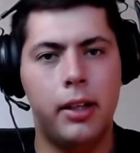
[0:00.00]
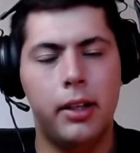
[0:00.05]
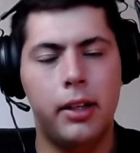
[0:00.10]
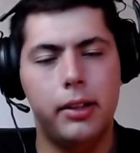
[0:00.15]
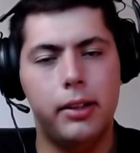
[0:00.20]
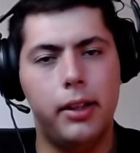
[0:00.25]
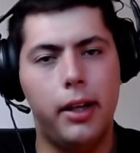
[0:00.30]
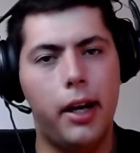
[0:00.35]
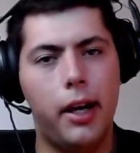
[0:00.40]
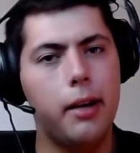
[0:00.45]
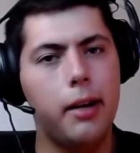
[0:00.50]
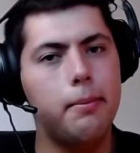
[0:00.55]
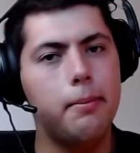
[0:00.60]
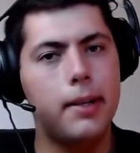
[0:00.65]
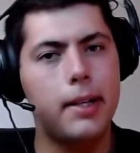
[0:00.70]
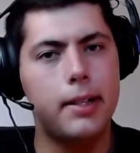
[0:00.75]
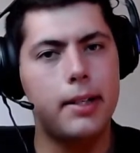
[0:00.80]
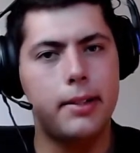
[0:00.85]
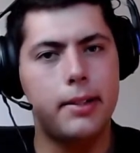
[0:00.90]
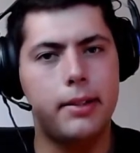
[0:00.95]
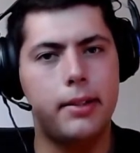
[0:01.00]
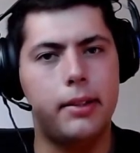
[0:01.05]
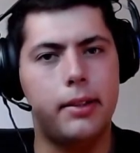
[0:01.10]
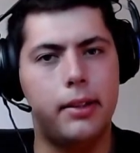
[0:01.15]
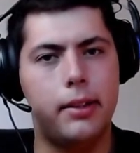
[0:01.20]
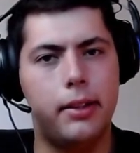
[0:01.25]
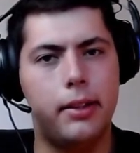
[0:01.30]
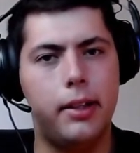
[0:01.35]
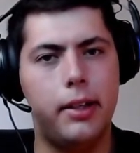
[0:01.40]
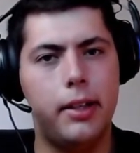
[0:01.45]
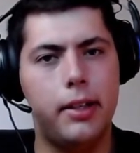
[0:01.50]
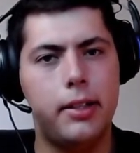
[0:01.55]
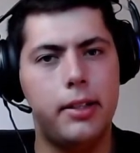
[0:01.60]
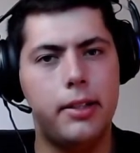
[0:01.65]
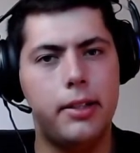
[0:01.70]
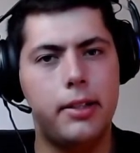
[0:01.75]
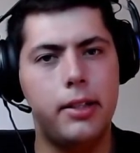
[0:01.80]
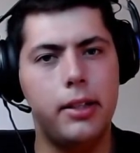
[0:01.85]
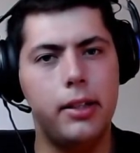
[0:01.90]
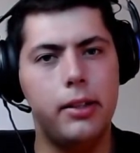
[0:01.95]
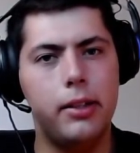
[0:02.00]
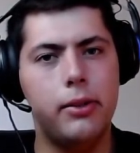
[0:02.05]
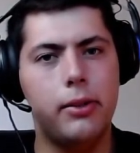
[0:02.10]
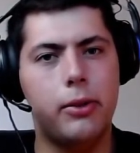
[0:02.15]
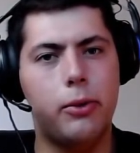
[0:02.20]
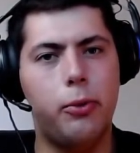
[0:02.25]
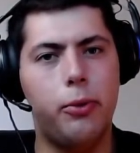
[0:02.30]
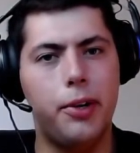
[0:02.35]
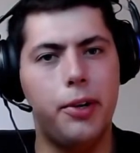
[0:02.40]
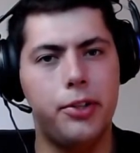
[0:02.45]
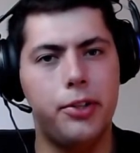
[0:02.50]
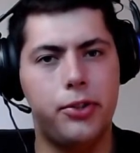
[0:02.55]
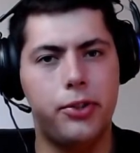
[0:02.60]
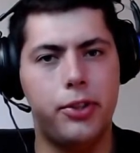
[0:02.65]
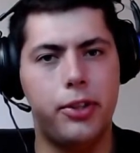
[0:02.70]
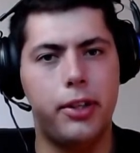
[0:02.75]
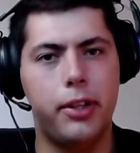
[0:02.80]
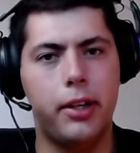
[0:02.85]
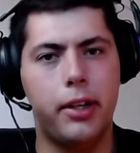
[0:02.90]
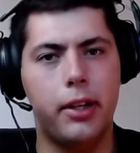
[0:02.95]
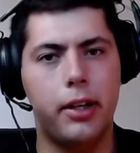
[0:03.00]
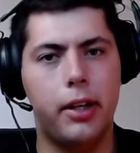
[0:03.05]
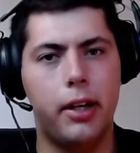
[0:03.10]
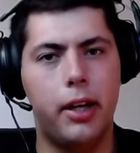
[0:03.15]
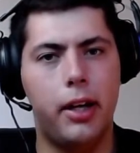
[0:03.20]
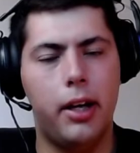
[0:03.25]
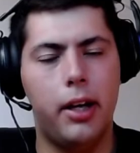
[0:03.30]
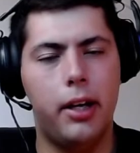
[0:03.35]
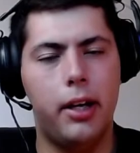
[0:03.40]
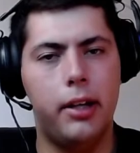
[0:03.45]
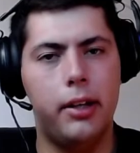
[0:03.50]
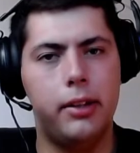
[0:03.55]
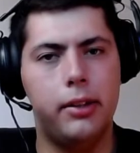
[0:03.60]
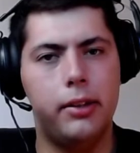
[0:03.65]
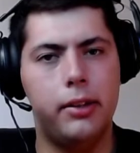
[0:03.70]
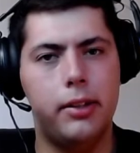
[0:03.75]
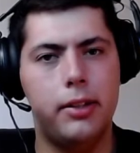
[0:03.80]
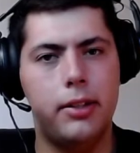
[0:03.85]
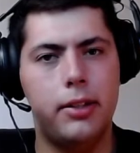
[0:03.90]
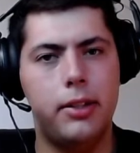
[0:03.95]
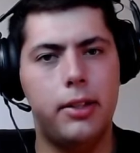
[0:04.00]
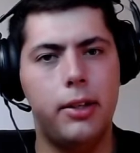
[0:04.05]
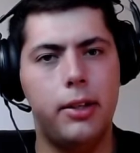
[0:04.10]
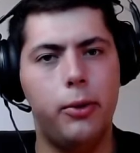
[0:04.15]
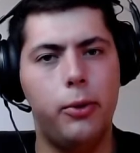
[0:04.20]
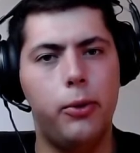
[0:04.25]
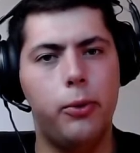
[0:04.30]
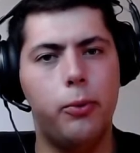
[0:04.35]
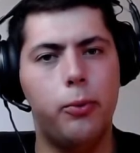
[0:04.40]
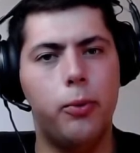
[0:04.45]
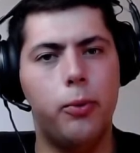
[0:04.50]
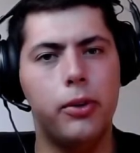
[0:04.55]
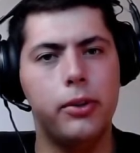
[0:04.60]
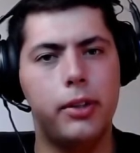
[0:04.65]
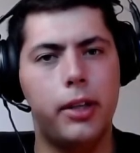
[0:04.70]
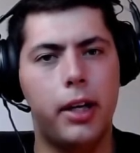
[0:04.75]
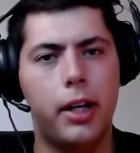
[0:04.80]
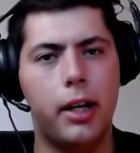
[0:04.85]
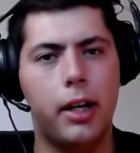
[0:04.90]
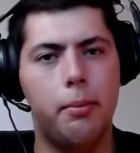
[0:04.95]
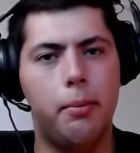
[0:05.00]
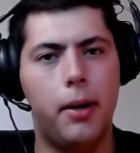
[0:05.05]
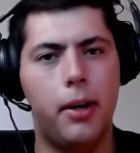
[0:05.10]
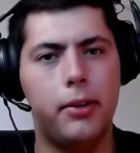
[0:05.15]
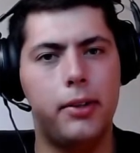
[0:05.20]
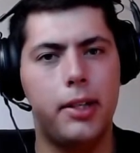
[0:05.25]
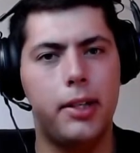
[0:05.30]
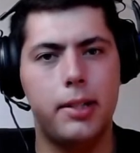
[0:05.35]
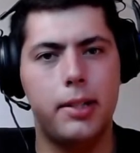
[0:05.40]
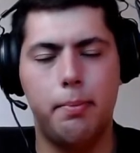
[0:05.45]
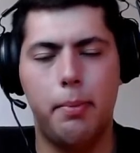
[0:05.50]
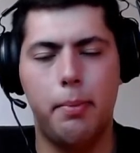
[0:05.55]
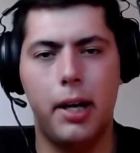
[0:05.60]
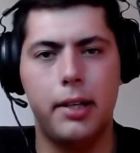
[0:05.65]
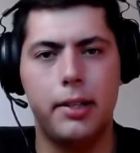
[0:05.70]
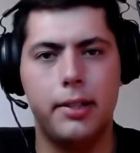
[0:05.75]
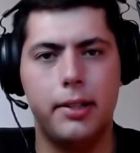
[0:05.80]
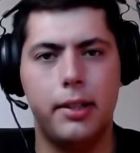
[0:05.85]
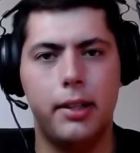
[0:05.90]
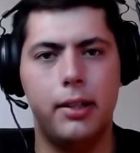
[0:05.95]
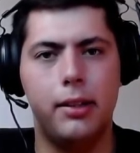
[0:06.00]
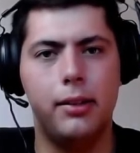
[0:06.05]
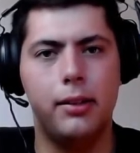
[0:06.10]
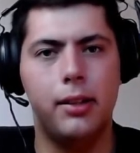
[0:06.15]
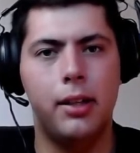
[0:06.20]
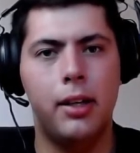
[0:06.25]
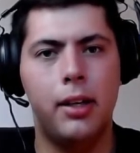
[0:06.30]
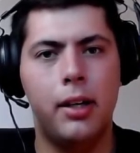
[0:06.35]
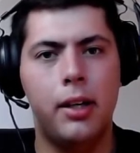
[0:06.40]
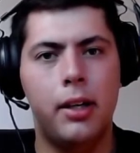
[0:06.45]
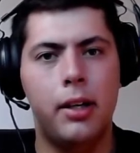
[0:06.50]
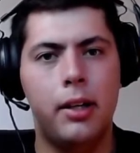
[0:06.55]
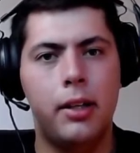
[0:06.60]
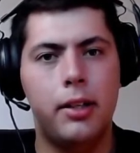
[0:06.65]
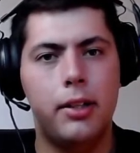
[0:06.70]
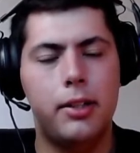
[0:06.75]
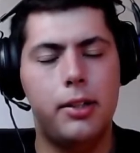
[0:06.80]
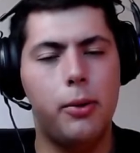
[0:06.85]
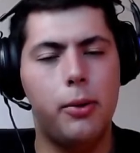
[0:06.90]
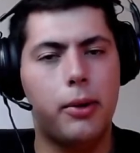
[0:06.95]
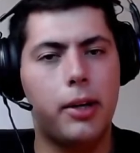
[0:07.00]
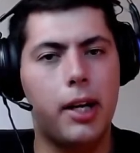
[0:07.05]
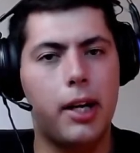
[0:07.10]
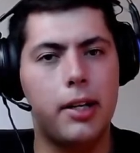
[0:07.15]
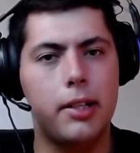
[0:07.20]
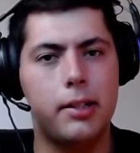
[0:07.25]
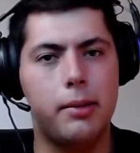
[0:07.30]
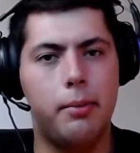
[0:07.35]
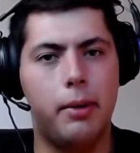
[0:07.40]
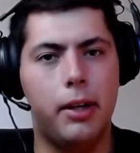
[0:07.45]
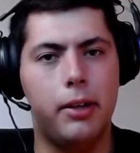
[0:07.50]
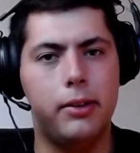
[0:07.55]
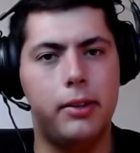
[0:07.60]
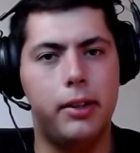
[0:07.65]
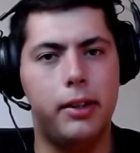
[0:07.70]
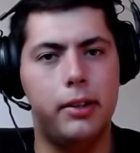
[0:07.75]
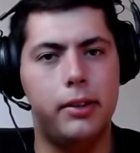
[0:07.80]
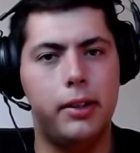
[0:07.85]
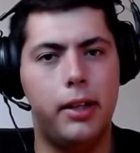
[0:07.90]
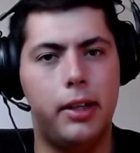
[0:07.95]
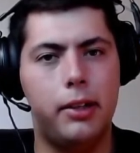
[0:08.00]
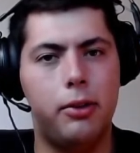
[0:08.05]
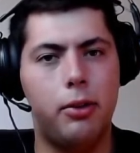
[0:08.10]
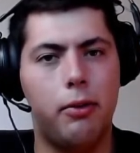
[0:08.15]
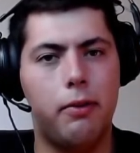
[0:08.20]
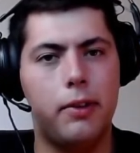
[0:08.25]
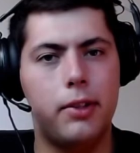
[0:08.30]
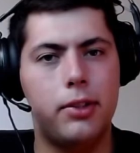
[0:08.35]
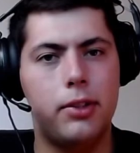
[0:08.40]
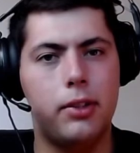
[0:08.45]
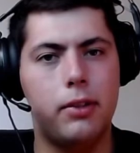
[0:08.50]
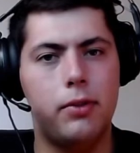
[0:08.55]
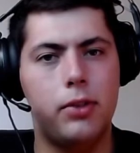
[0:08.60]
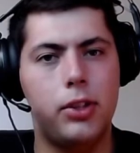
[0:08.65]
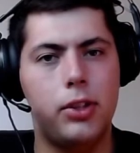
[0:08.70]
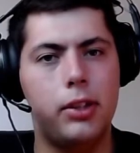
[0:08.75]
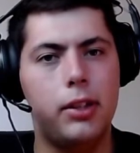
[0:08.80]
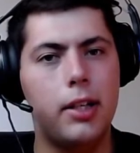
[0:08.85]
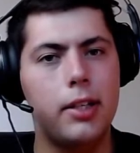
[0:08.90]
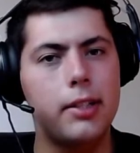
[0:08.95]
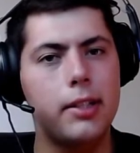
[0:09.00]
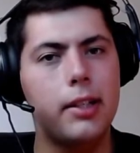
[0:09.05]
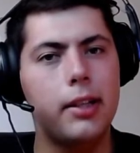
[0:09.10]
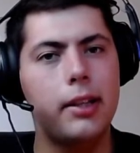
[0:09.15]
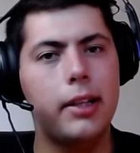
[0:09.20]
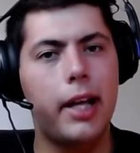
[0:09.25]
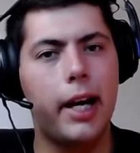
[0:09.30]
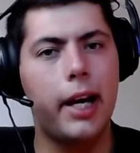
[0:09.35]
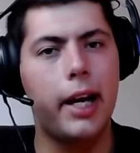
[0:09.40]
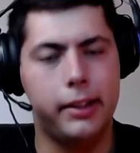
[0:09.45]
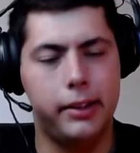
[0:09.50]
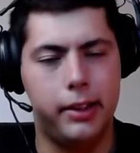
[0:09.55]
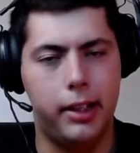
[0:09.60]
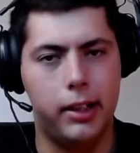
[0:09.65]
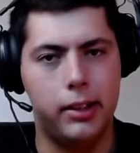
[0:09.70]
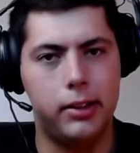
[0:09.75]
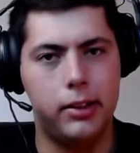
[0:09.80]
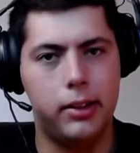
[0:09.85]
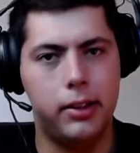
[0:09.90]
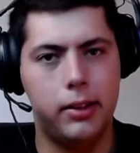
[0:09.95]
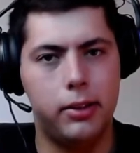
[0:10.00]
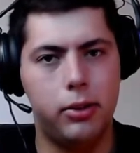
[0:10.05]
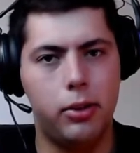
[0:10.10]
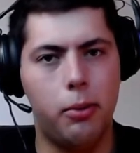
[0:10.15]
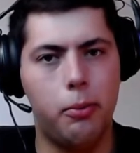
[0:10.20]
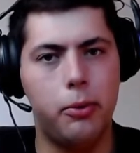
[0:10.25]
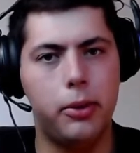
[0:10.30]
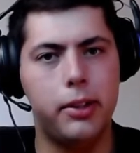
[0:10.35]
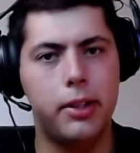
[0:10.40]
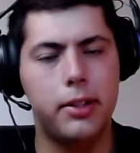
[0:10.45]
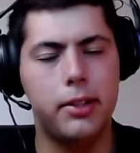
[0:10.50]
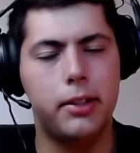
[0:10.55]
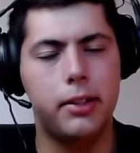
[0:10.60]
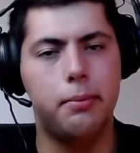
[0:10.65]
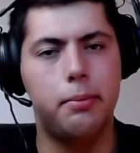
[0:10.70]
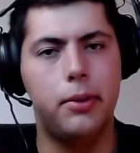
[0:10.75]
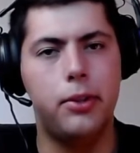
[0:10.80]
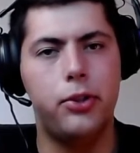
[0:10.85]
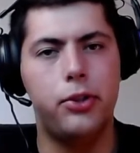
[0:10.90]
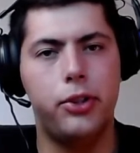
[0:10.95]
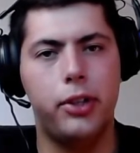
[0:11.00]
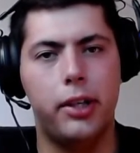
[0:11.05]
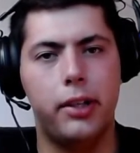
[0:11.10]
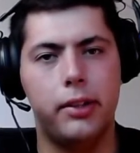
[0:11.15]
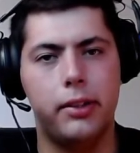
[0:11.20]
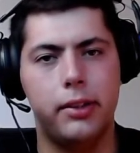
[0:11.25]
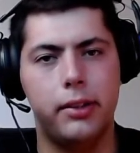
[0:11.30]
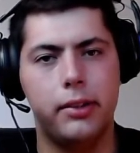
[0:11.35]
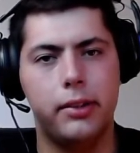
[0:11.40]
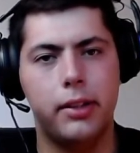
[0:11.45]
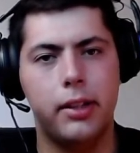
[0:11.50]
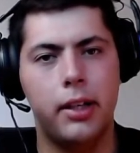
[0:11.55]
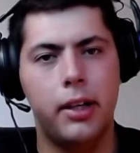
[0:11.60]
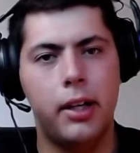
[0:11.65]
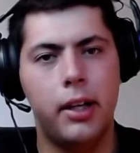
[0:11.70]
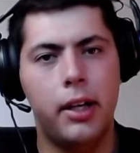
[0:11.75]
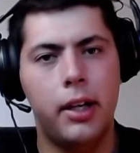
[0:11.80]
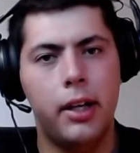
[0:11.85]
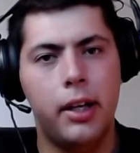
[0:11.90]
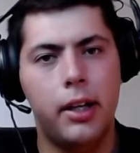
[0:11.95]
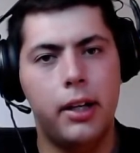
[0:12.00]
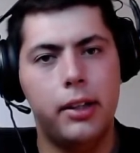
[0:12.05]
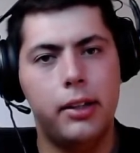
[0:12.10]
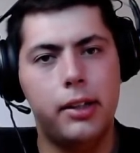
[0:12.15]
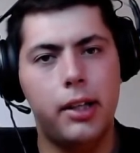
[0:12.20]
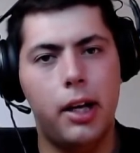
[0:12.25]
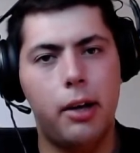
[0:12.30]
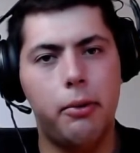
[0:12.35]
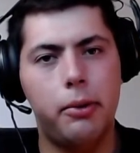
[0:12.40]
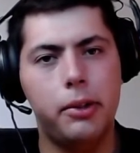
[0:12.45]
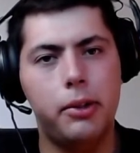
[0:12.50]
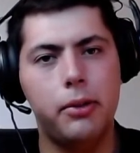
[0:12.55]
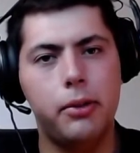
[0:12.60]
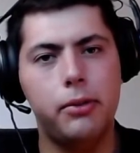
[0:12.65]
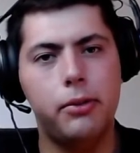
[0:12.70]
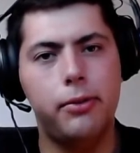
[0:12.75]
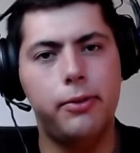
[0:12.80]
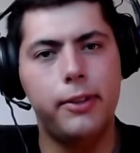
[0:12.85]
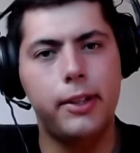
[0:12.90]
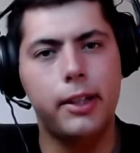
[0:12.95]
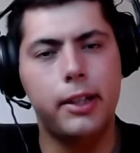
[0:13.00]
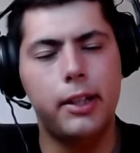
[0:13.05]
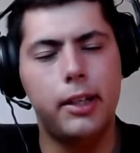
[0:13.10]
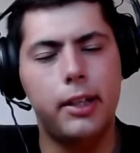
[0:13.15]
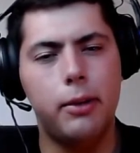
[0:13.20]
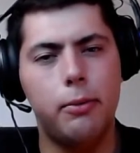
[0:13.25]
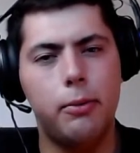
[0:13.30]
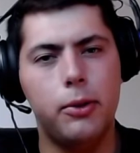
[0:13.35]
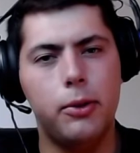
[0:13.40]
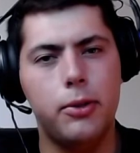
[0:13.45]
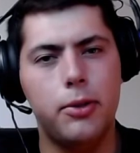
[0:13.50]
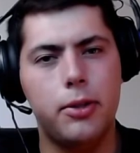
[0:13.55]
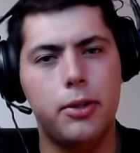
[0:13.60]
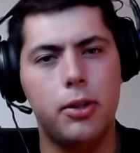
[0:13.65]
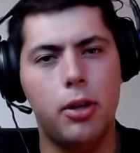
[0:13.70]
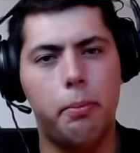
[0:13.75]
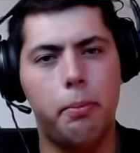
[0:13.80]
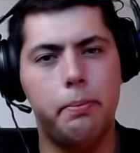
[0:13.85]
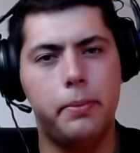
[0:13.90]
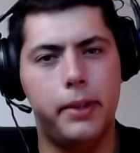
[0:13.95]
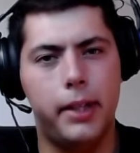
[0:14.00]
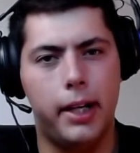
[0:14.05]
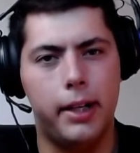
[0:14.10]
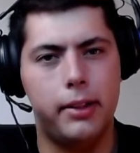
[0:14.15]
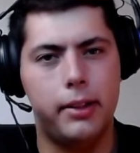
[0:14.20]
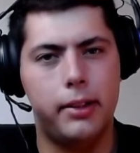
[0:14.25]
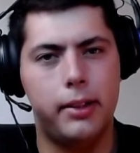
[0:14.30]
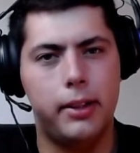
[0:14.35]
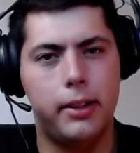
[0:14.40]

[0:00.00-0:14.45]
the young master is still questioning and is still wondering about his past and still cares about it, and obviously if she doesn't like that, Tomoe doesn't appreciate it. Now, I don't think he will stop that,